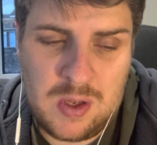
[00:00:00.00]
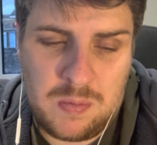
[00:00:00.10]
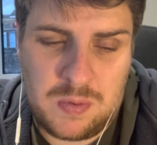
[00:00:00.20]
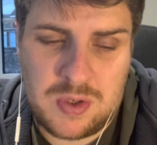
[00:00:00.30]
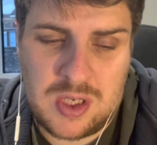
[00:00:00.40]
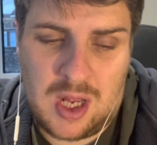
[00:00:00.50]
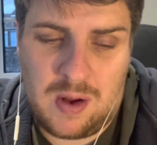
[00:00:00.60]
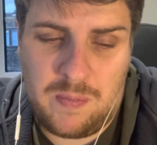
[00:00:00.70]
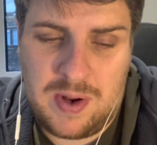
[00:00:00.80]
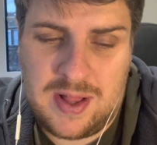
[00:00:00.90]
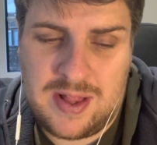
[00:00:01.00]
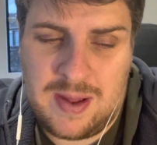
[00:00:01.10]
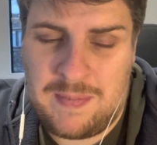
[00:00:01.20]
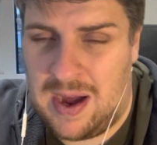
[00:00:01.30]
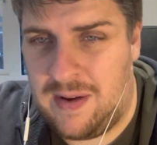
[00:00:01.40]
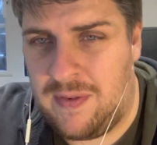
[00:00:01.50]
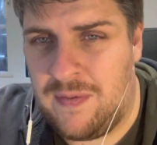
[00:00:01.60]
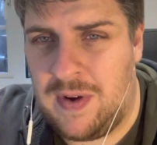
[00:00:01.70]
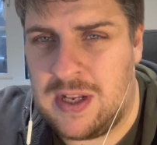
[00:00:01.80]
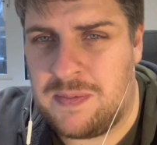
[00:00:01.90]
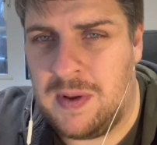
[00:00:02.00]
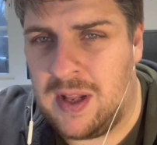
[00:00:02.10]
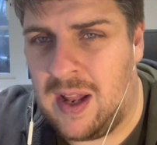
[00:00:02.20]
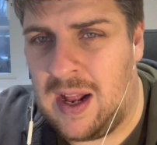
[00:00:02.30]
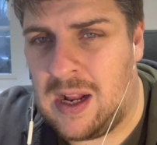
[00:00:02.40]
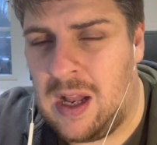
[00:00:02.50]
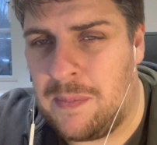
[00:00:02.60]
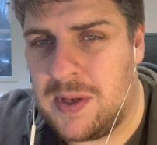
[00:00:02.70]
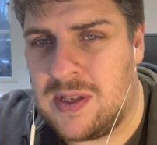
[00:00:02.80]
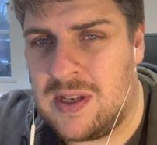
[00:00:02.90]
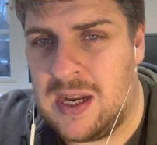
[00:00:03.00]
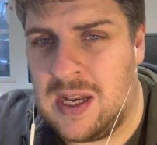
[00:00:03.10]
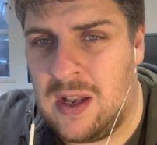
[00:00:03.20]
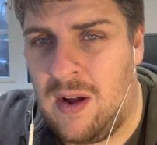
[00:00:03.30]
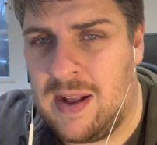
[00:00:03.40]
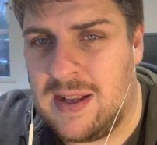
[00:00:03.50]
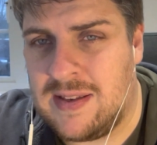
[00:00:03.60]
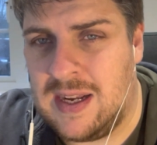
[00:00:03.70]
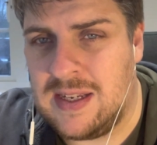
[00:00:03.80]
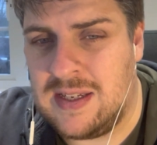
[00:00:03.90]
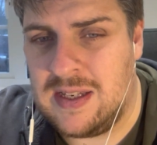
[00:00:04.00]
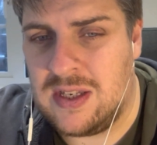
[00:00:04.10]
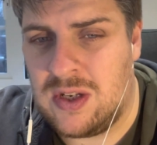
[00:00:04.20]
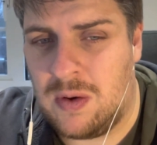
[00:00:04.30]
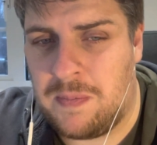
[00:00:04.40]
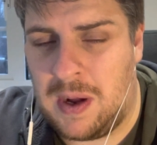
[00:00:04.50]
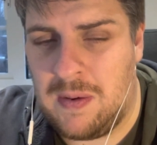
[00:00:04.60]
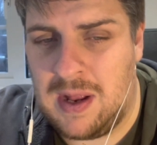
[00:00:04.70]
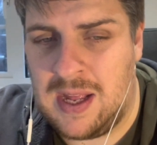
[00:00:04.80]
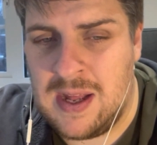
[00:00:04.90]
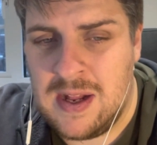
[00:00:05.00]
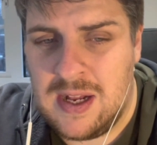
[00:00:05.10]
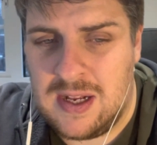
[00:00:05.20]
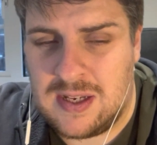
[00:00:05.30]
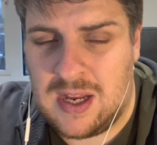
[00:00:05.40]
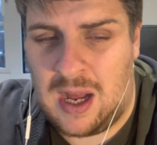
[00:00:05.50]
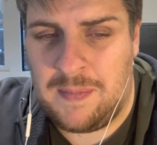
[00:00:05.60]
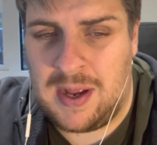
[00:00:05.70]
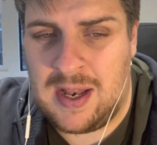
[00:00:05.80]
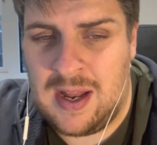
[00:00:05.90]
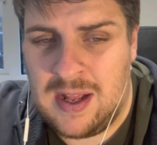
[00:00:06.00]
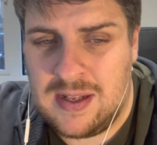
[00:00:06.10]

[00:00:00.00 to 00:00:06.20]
we'll start with the amount of investment that that club has seen, like I say, since Todd Boehly has come in,